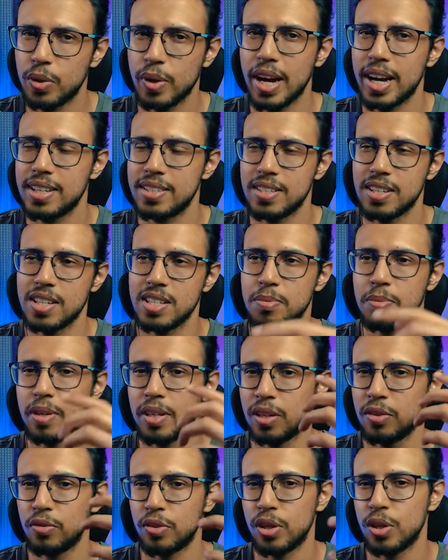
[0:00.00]
to access, but
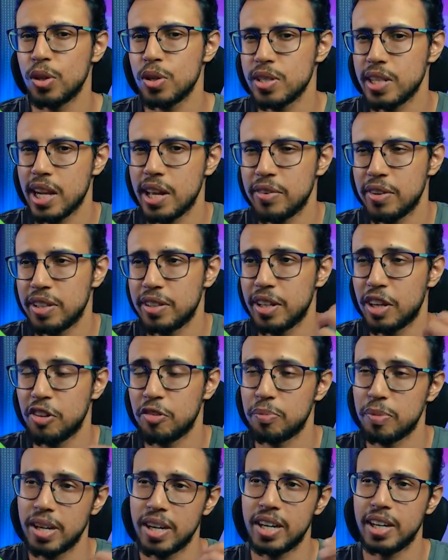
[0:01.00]
in Windows 11 they've
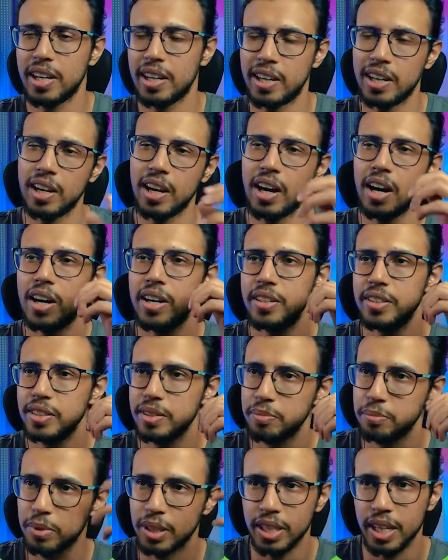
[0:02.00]
made it a little harder.
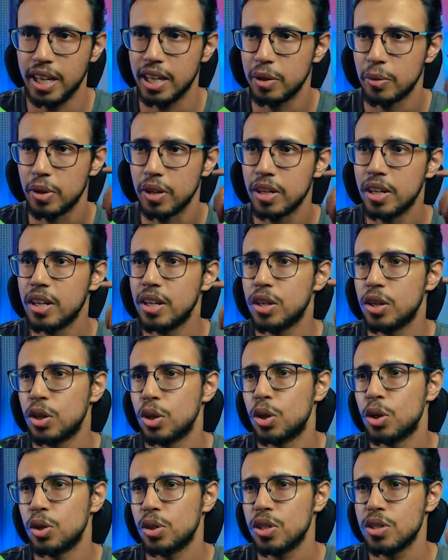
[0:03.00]
But anyway,
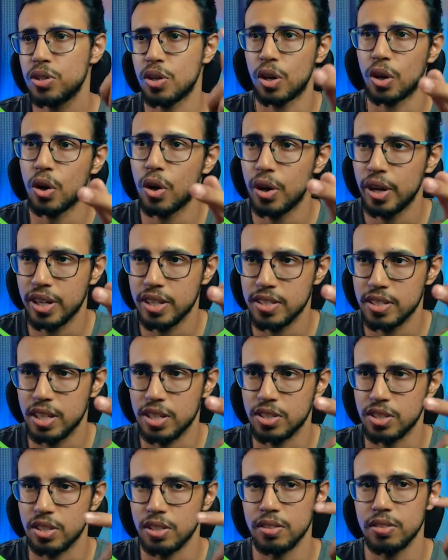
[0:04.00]
go to this recording
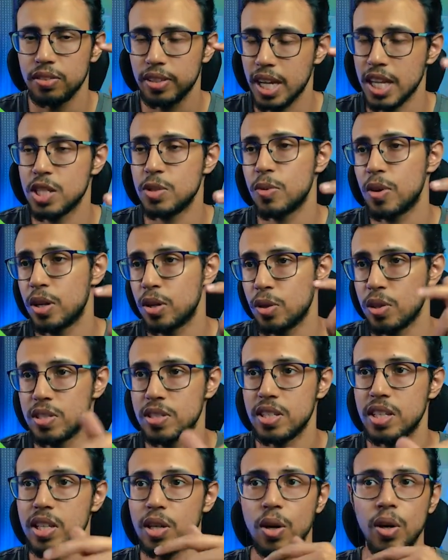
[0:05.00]
section. That's where you'll
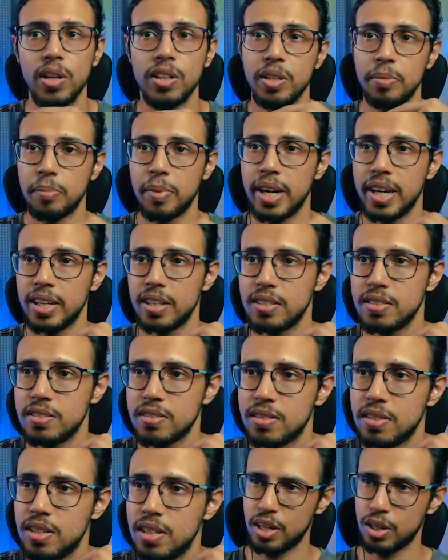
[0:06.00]
see all the mics.
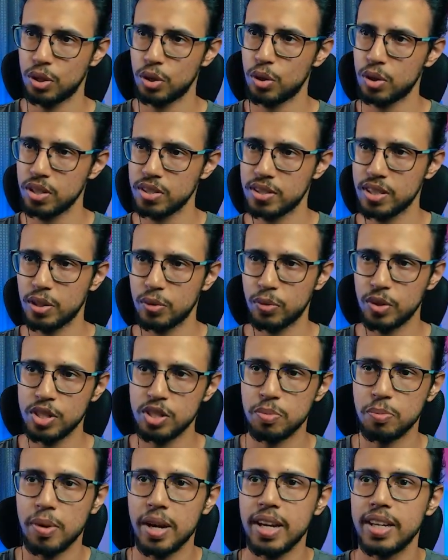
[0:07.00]
And notice that
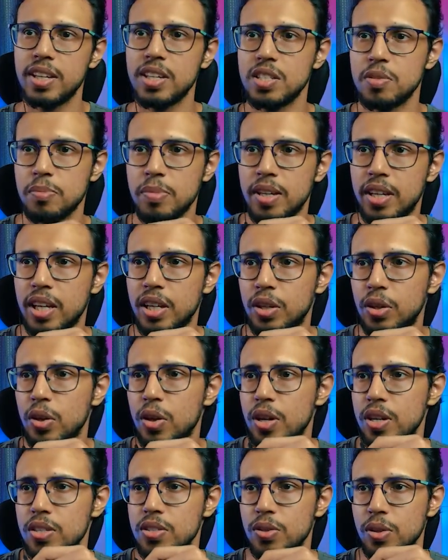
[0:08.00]
which mic is making
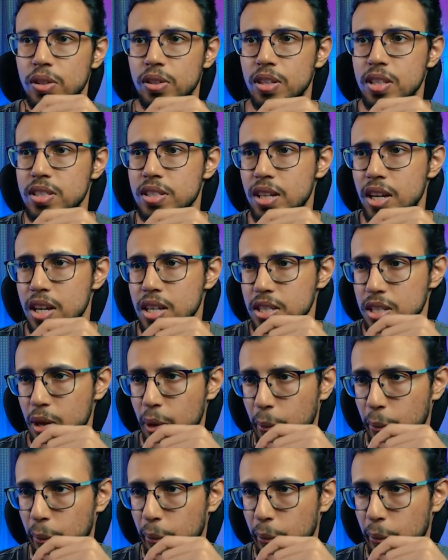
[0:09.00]
noise. So in this case,